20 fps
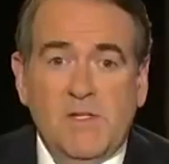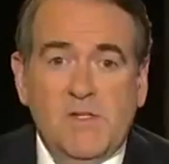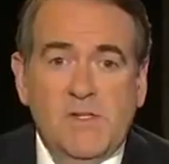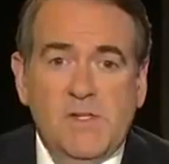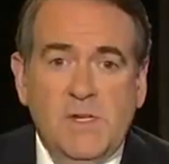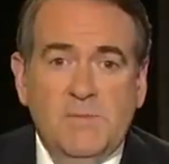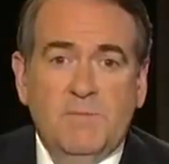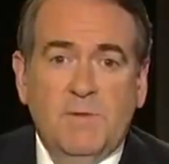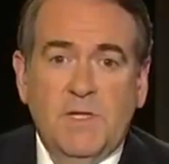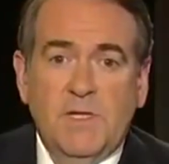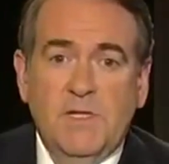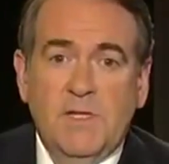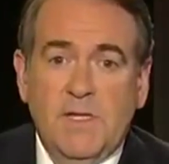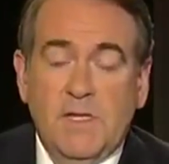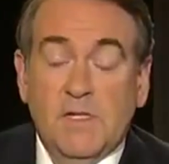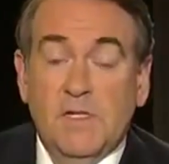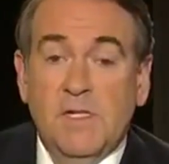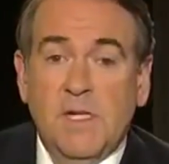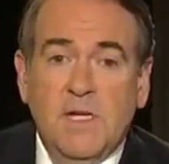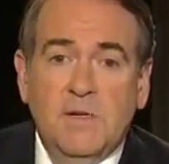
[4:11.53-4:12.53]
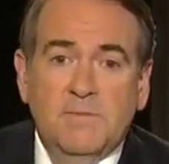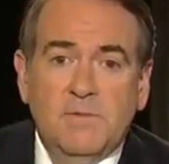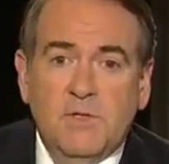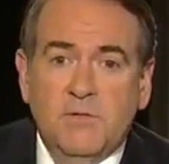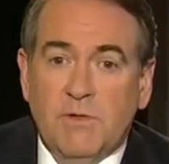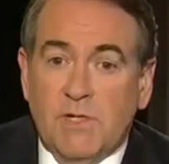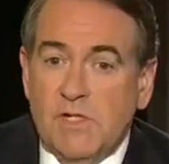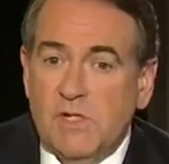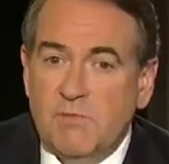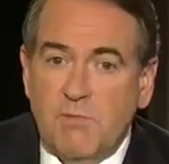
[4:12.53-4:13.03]
it's simply the attempt
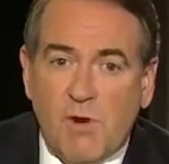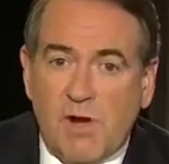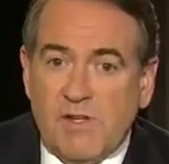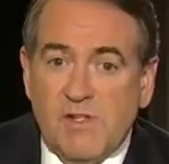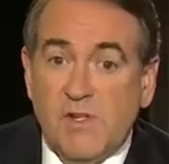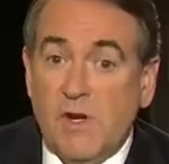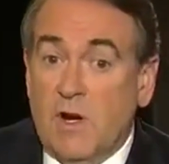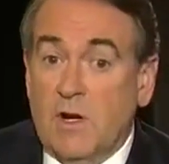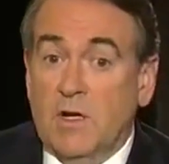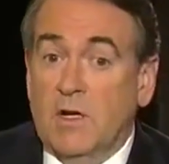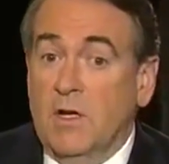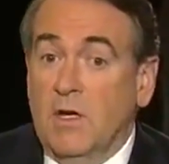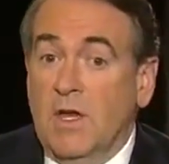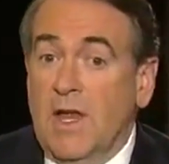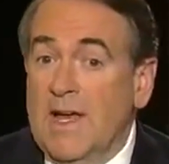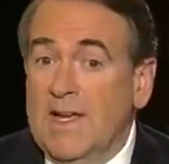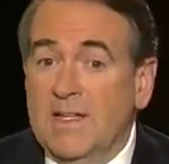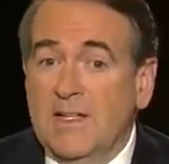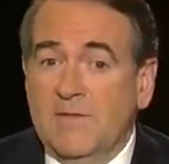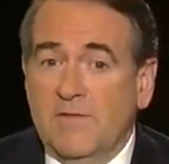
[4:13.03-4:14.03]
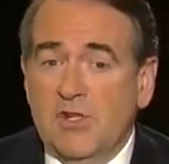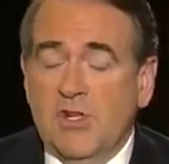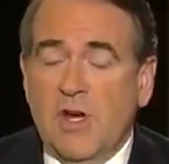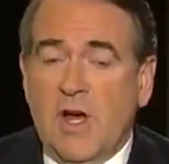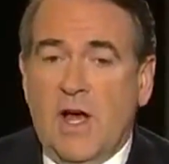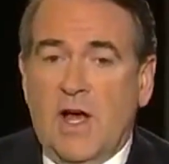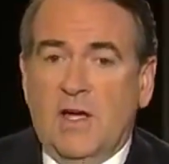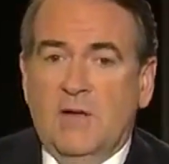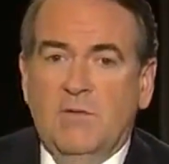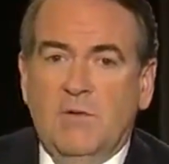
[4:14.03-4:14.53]
to express our collective
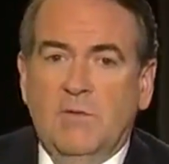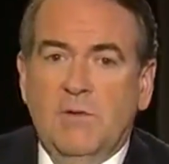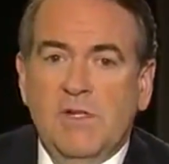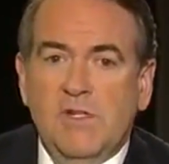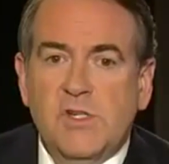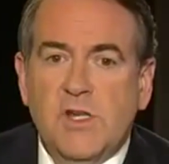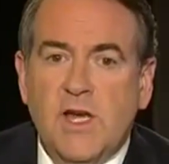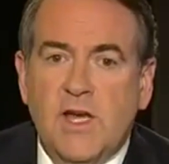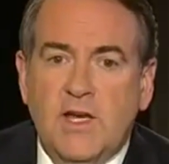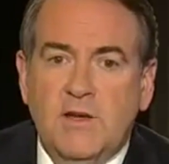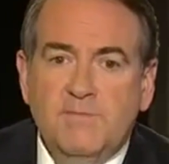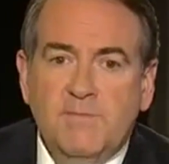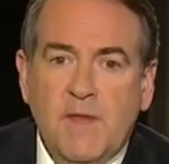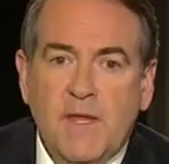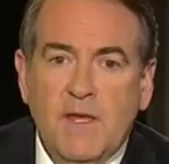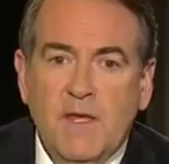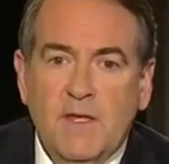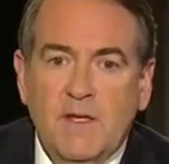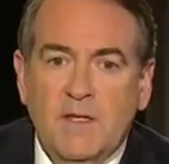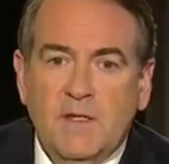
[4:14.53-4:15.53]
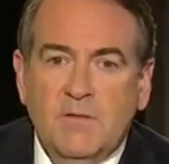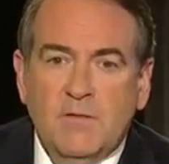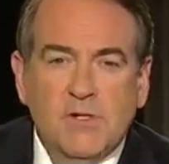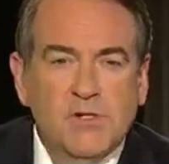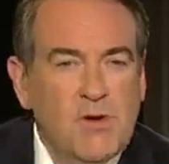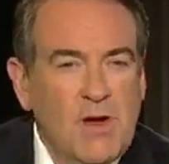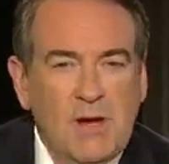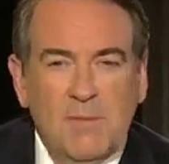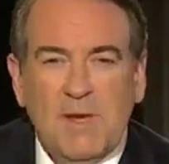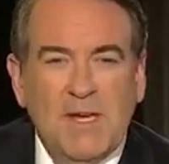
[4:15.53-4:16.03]
shock when we say, we're
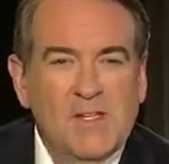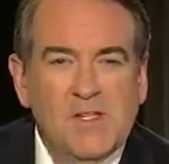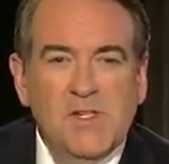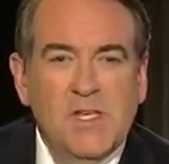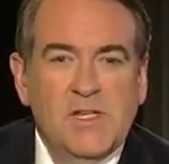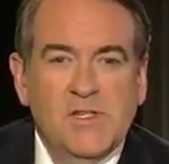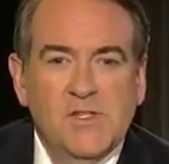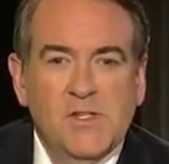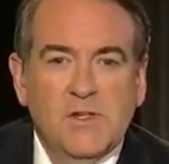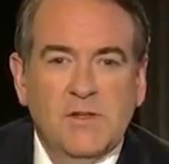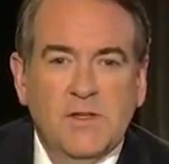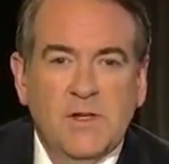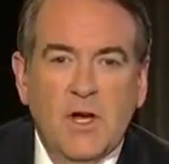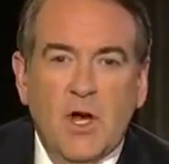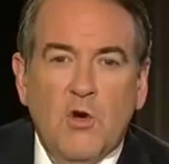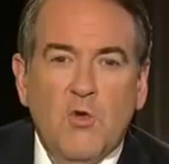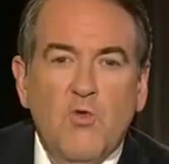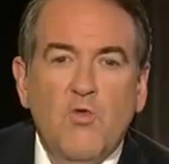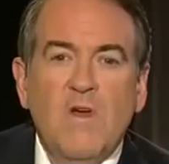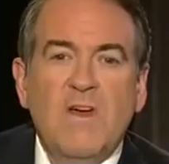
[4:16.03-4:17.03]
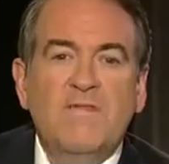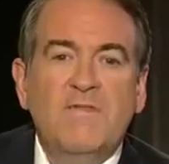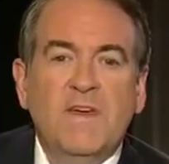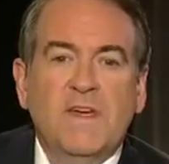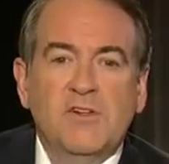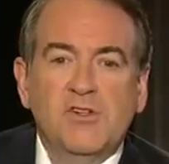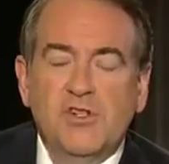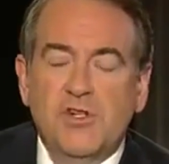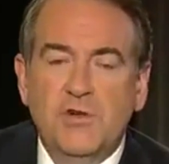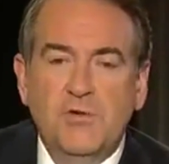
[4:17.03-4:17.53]
trying to make sense of the
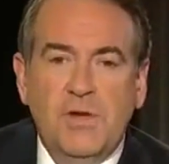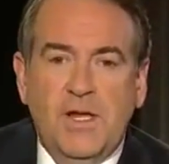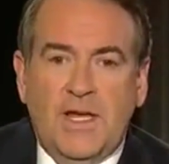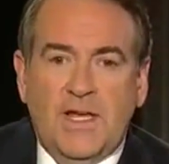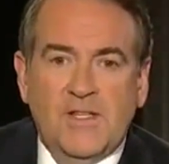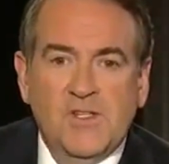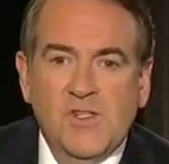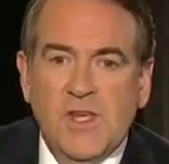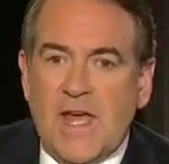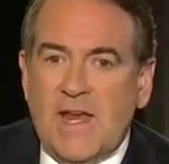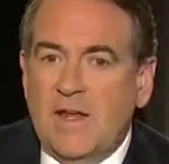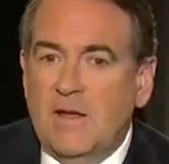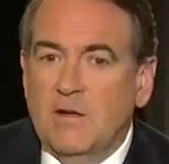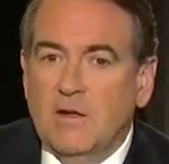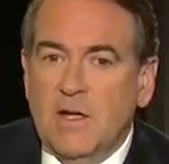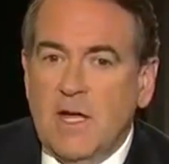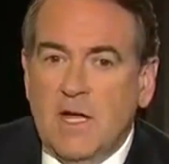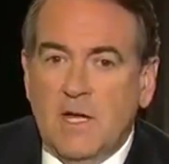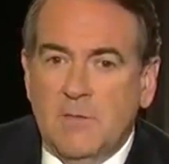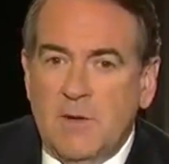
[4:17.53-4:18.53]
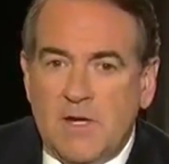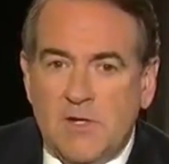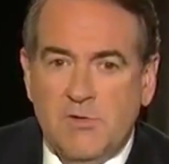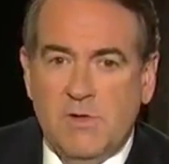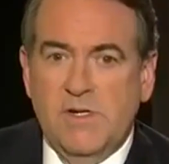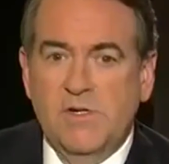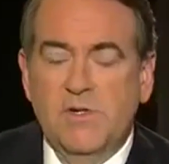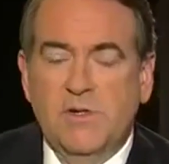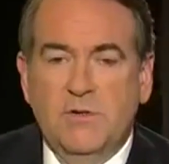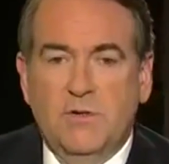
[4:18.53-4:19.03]
horrific shooting at Sandy Hook
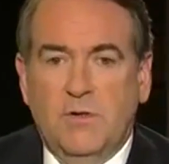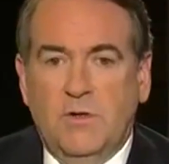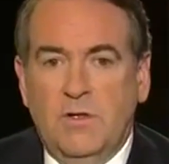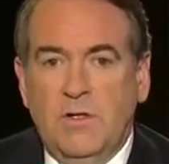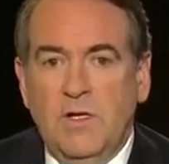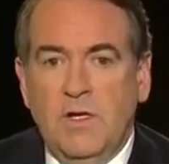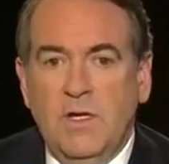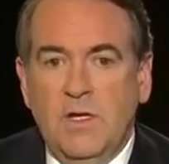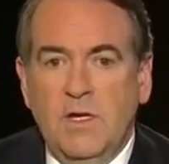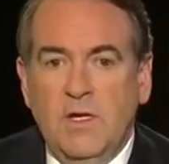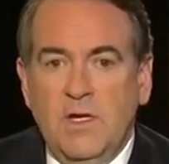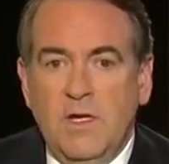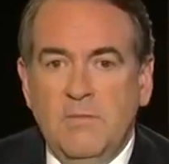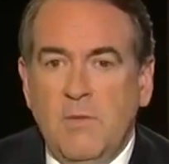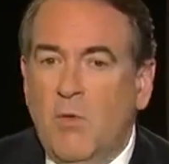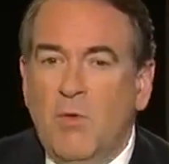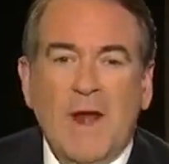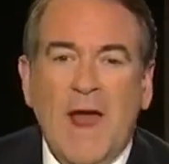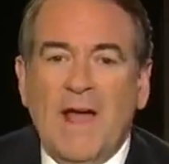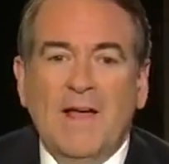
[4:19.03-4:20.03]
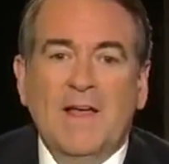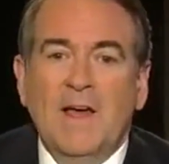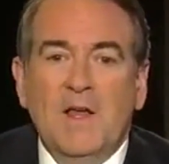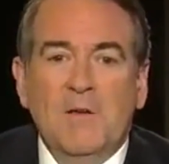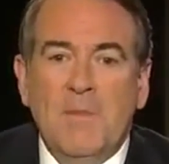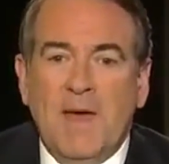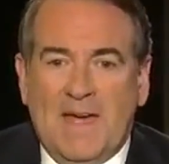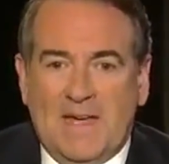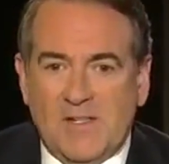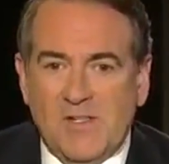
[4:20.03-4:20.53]
Elementary School. But we're not going
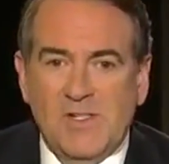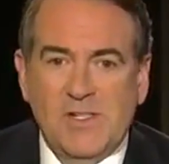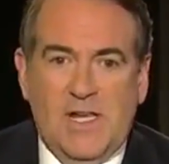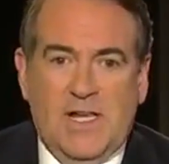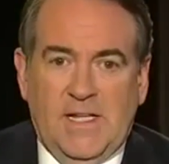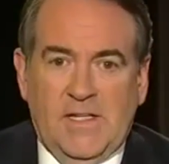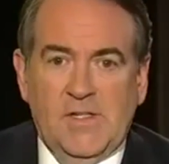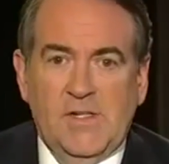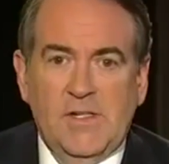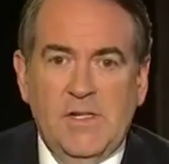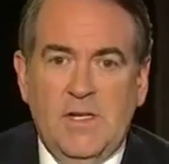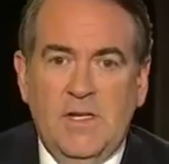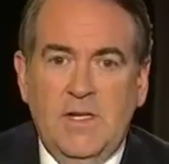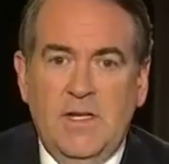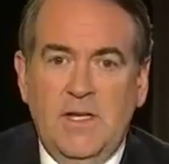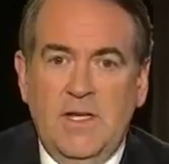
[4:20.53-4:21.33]
to make sense.